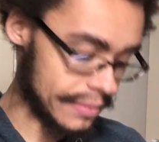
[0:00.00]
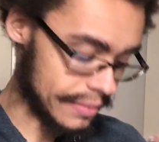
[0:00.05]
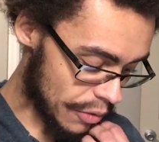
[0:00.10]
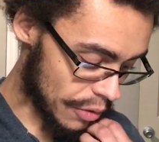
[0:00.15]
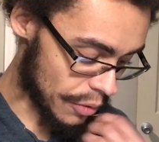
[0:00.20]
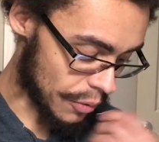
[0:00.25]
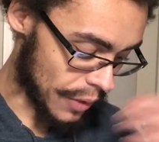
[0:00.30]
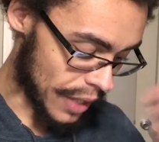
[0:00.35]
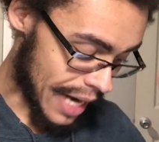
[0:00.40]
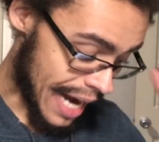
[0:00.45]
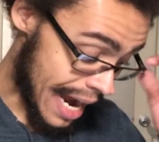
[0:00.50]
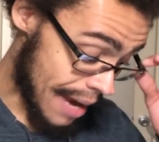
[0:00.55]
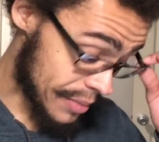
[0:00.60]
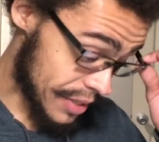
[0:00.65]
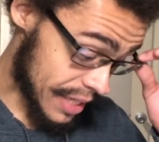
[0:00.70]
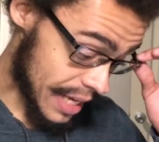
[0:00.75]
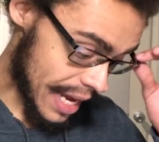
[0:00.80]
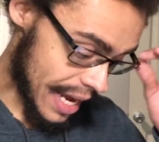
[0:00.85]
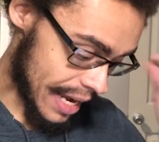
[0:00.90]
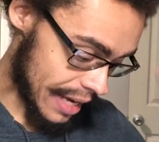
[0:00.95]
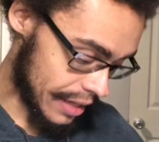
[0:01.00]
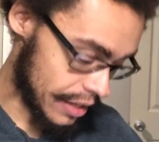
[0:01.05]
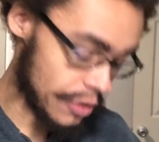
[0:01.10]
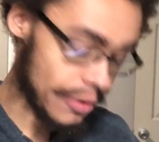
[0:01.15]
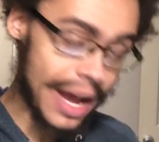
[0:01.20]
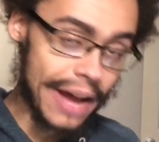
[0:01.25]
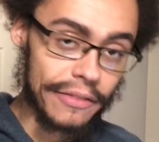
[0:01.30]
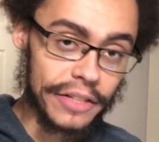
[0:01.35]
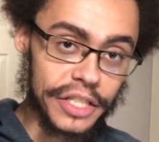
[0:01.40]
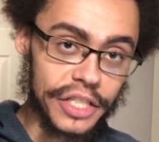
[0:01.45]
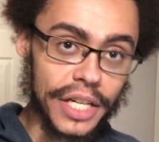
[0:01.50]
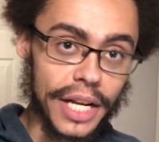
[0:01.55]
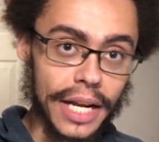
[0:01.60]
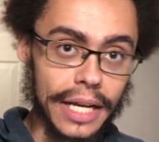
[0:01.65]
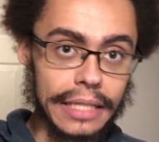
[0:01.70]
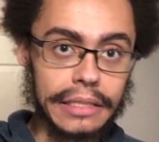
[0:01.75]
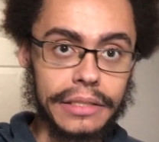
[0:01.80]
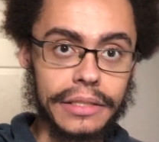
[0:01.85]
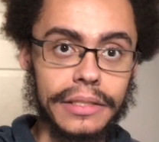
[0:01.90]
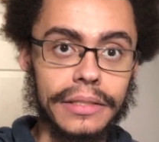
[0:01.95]
But what I'm saying, you have a
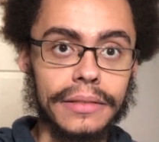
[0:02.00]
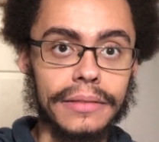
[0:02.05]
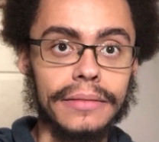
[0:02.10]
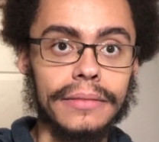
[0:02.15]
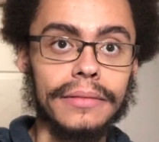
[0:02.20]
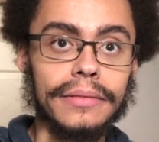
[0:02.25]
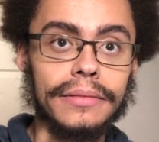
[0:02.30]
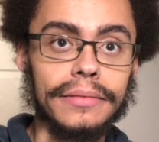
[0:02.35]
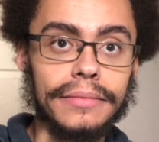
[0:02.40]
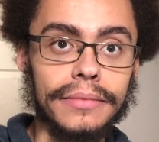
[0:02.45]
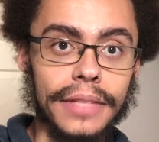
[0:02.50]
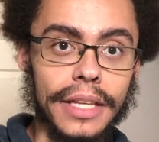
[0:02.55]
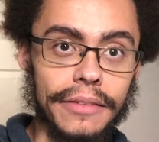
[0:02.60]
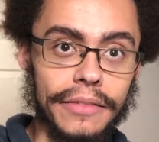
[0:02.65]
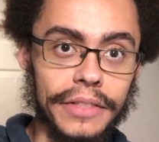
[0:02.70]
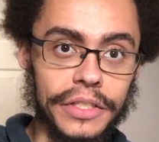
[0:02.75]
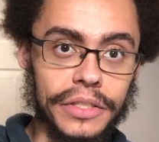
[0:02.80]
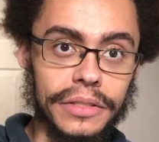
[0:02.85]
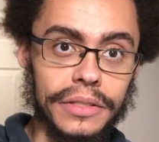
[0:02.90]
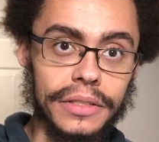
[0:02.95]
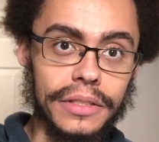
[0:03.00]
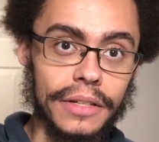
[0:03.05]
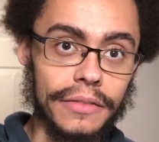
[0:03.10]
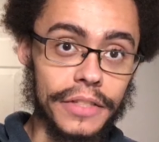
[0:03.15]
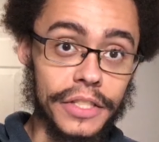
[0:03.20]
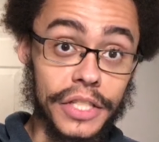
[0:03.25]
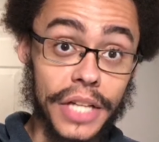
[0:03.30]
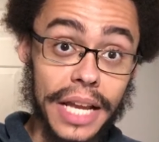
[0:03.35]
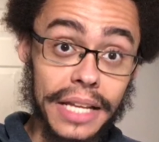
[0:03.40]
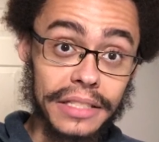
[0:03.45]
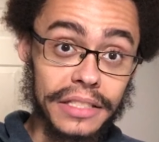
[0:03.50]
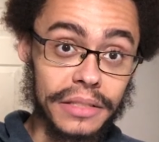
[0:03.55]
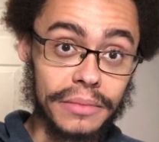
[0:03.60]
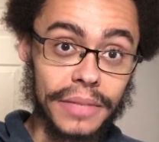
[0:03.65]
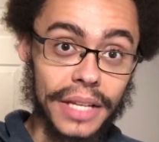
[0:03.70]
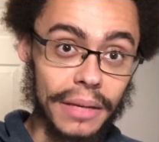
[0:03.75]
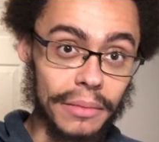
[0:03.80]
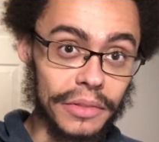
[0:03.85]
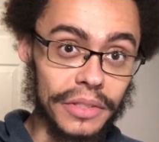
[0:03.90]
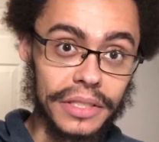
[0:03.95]
chance. You have a you have a chance to
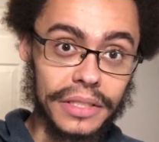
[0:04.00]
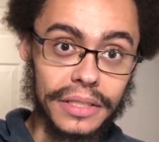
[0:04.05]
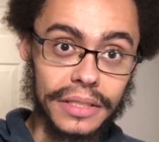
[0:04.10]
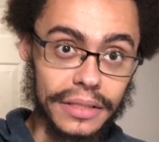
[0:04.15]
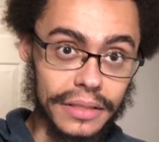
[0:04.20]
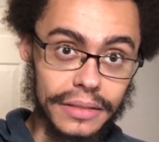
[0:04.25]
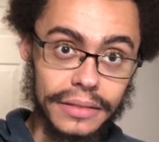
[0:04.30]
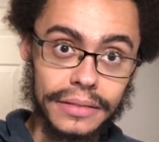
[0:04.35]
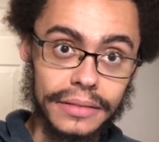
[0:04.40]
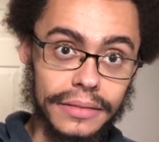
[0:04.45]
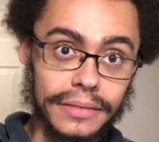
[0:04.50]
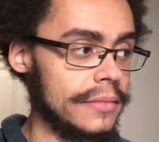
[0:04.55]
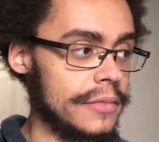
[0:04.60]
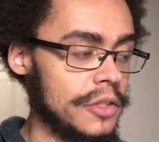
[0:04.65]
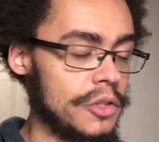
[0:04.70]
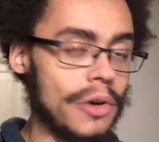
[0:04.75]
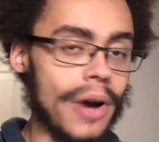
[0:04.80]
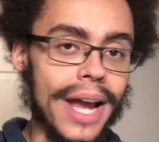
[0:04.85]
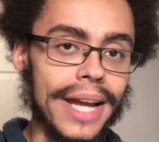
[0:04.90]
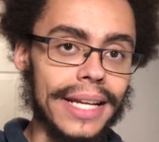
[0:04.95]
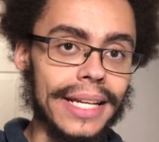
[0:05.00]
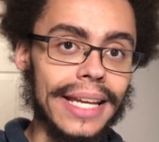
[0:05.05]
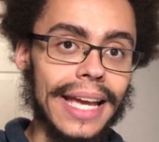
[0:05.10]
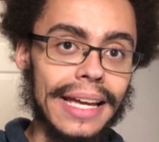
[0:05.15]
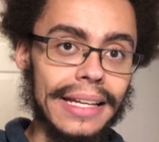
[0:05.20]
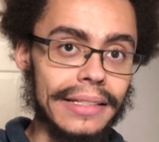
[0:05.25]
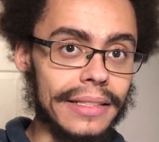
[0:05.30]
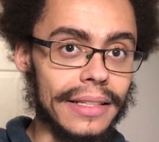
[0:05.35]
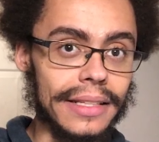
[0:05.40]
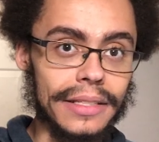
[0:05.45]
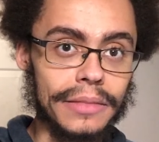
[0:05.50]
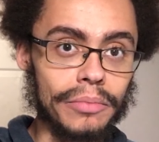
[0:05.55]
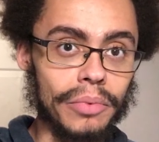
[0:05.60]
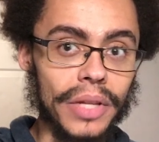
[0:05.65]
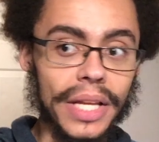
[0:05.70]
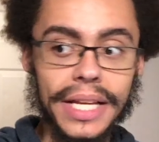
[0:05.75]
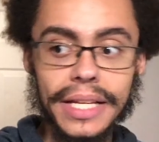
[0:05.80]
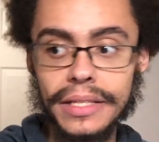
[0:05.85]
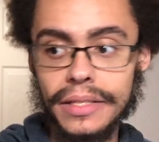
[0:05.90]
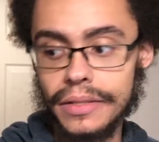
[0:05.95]
be able to try to get to this
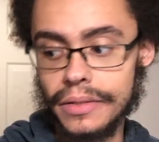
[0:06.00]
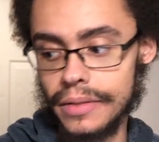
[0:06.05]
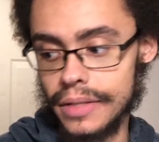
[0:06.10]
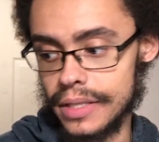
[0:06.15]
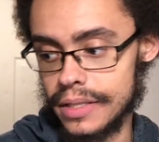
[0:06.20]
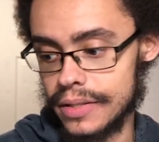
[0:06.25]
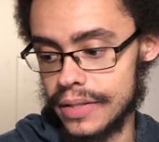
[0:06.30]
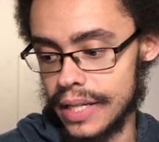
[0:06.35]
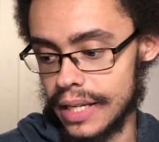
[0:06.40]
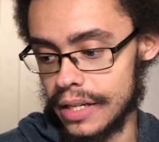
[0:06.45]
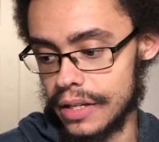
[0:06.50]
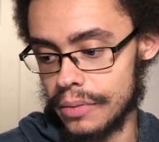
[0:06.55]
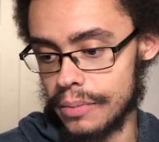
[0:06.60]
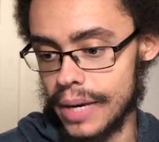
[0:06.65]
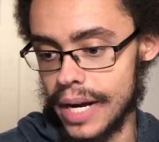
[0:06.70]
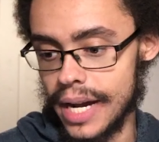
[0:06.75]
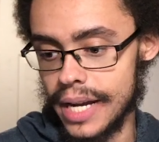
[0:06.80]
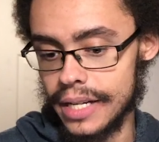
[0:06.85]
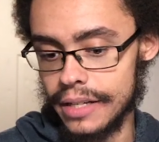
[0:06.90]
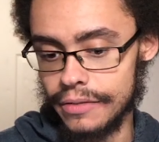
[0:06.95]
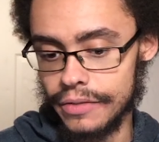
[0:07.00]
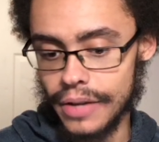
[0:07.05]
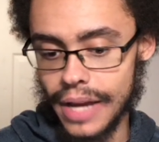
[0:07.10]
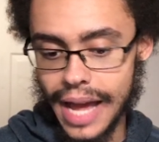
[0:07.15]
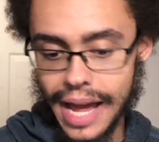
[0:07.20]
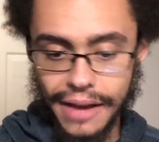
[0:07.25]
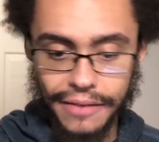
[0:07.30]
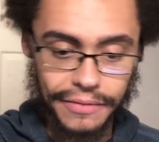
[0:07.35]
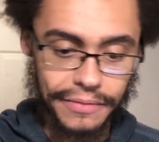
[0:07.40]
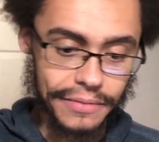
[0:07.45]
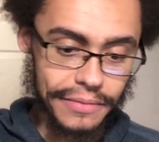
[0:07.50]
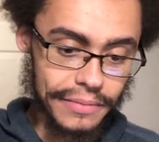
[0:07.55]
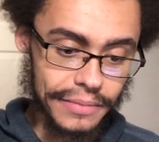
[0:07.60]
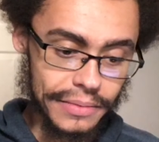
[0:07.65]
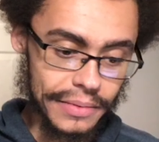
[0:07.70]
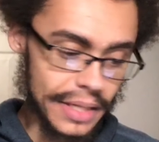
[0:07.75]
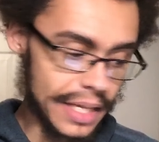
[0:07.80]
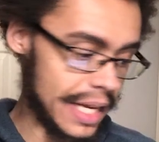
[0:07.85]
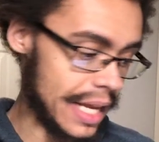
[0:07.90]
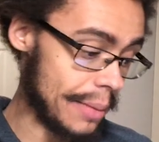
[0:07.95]
place or this thing in your mind if you have
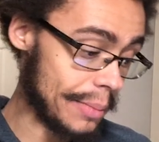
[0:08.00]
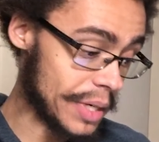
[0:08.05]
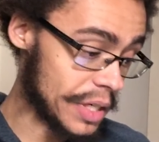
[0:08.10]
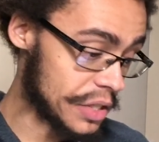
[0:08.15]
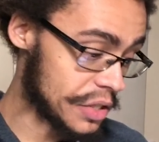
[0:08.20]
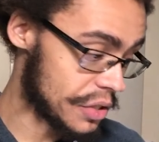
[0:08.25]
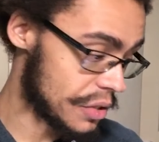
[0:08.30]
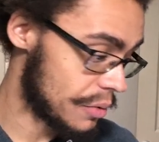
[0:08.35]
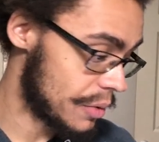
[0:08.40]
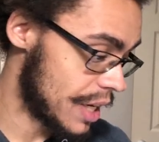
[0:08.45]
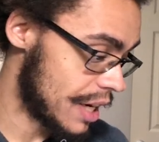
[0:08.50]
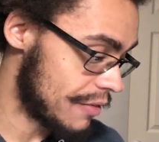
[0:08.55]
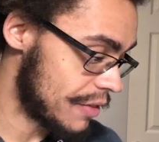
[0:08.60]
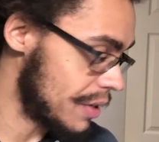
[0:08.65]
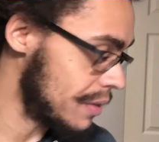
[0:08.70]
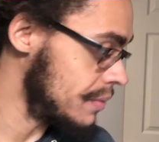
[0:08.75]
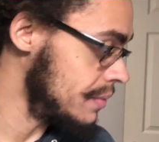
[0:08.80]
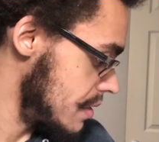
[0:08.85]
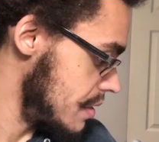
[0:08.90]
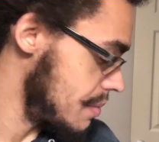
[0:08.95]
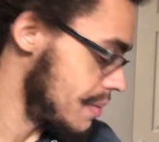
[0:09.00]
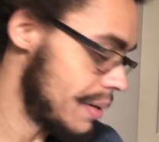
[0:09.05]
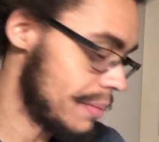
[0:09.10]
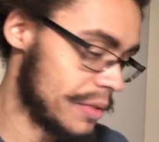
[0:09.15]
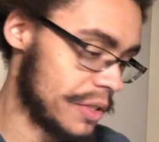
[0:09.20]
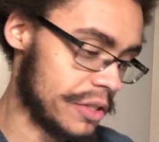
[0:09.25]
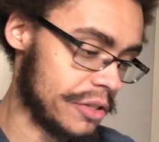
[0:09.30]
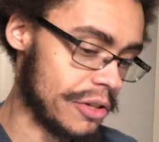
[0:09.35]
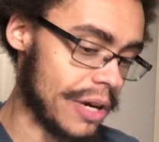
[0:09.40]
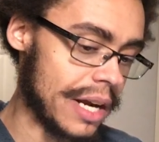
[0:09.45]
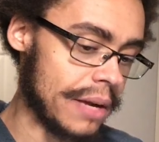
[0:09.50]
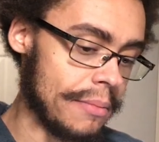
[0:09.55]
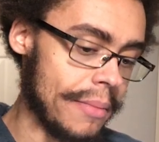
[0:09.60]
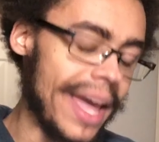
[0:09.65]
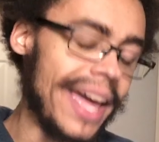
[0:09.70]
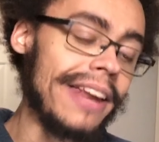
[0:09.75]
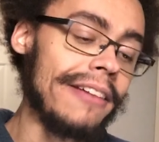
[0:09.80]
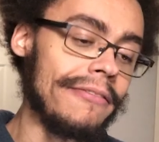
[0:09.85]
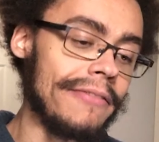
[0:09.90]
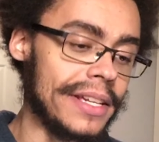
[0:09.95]
an image or whatever to be able to try to
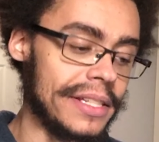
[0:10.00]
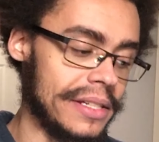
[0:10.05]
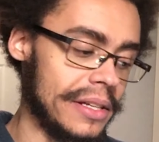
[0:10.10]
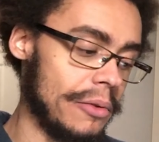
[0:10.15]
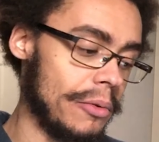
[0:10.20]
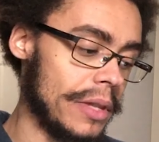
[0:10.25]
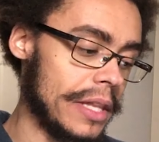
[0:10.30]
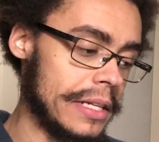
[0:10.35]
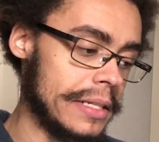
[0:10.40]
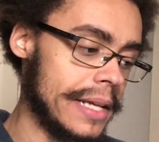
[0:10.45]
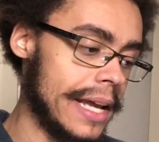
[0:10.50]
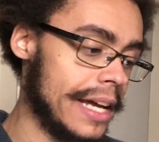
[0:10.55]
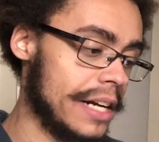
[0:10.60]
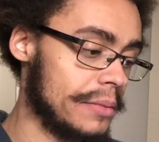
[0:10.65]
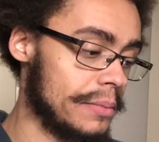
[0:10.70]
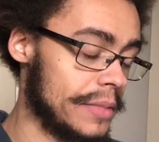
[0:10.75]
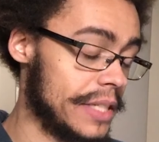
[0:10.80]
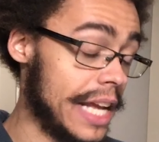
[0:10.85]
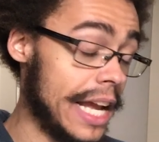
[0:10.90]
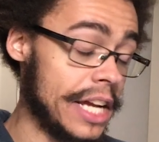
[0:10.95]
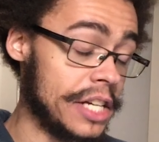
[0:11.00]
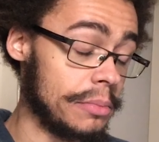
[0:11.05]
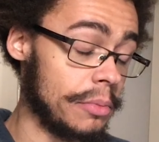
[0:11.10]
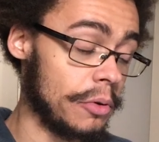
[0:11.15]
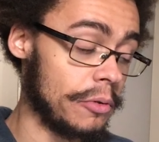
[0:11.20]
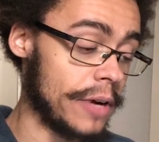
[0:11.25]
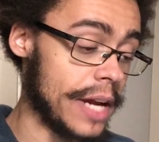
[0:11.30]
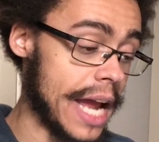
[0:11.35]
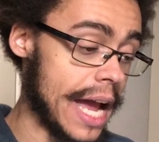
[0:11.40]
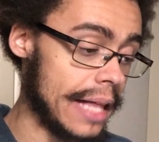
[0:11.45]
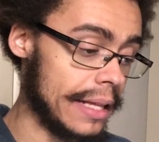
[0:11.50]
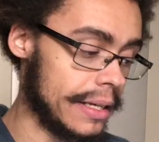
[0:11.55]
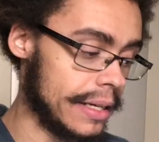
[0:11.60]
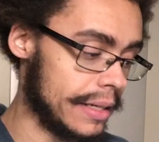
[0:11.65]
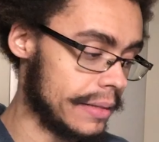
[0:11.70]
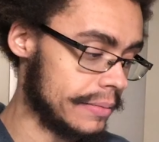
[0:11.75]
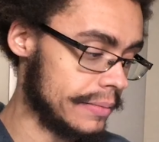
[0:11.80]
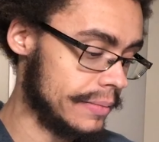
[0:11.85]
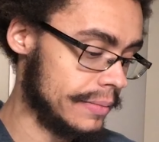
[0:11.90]
manifest it within tan tangible reality.